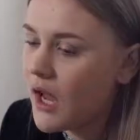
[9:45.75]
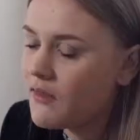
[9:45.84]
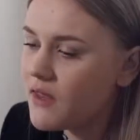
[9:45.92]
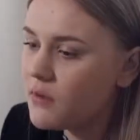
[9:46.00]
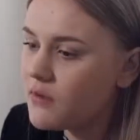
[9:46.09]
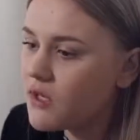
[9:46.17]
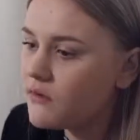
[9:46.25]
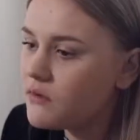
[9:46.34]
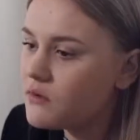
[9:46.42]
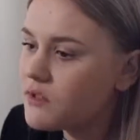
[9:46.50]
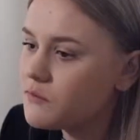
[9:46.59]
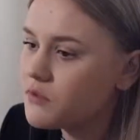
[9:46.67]
And they would give
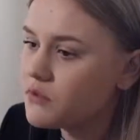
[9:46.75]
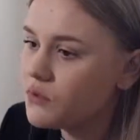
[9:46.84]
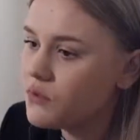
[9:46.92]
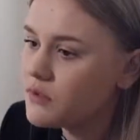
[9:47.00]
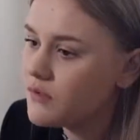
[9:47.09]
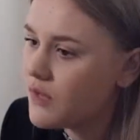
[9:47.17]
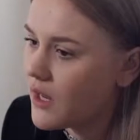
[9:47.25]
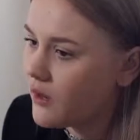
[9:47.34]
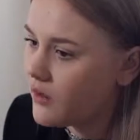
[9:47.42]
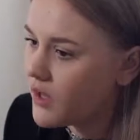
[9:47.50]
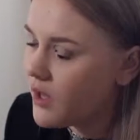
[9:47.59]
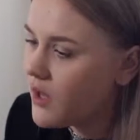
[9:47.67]
you some schools in the
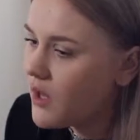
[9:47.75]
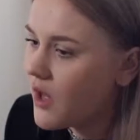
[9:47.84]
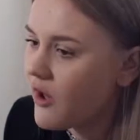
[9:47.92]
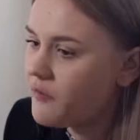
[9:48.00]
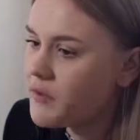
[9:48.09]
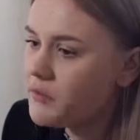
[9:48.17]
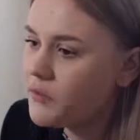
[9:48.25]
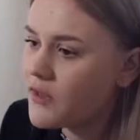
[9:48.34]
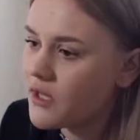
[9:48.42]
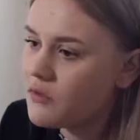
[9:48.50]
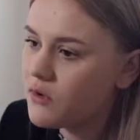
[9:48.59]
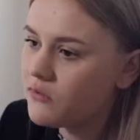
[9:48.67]
area of people
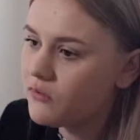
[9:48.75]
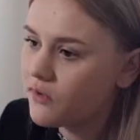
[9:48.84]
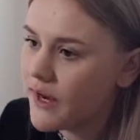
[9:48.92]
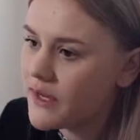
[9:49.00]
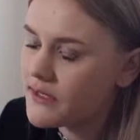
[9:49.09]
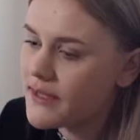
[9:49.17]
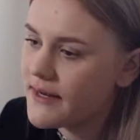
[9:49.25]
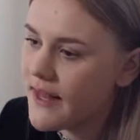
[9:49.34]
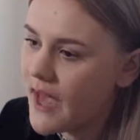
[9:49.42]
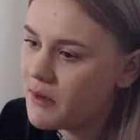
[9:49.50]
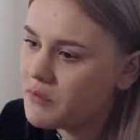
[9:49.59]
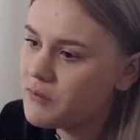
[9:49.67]
that you can friend and
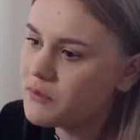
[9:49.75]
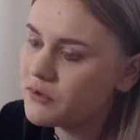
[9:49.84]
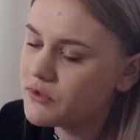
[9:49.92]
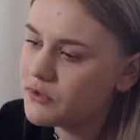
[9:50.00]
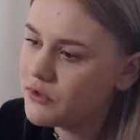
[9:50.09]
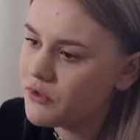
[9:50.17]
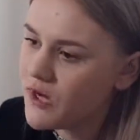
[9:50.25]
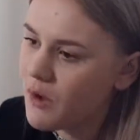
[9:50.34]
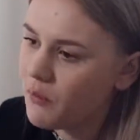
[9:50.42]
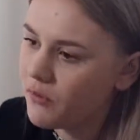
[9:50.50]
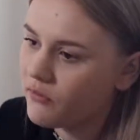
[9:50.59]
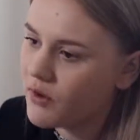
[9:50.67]
add people to your
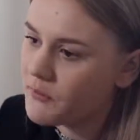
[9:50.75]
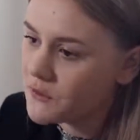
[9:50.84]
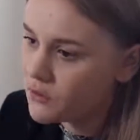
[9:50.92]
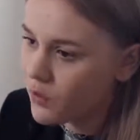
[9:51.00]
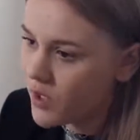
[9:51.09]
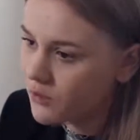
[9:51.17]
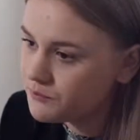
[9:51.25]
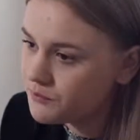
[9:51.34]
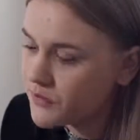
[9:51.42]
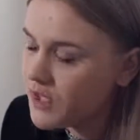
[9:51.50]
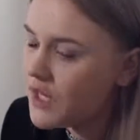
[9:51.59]
network from as well.